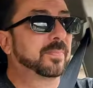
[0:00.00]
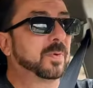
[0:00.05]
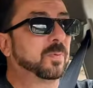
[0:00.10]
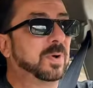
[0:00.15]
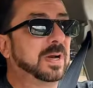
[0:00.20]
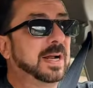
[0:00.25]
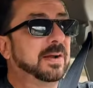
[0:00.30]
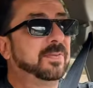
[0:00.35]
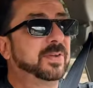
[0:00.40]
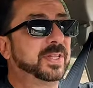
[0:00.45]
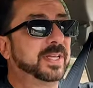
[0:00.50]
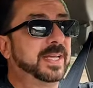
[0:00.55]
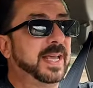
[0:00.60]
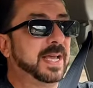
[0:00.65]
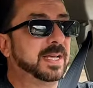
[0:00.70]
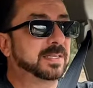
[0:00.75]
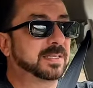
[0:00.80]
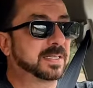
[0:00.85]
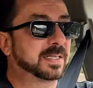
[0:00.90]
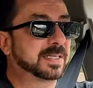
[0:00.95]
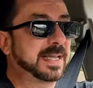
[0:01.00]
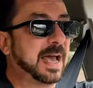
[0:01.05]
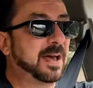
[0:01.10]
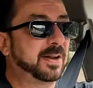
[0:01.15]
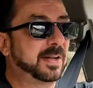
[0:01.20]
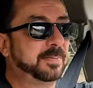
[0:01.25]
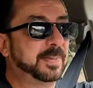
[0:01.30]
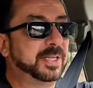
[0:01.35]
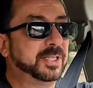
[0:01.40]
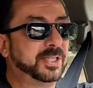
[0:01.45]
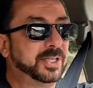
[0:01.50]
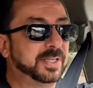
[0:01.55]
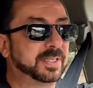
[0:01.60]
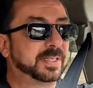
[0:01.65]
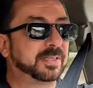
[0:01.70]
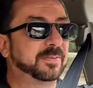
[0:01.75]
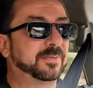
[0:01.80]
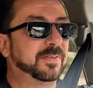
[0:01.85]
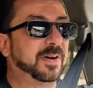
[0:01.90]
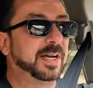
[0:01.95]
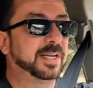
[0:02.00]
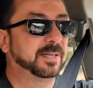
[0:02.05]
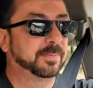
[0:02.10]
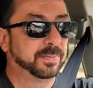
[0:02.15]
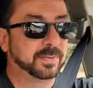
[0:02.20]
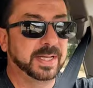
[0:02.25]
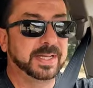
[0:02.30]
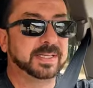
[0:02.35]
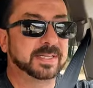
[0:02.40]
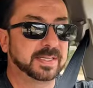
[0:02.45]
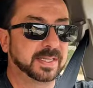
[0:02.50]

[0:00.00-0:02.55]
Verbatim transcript: Whatever the case, the scouting mission is to find a place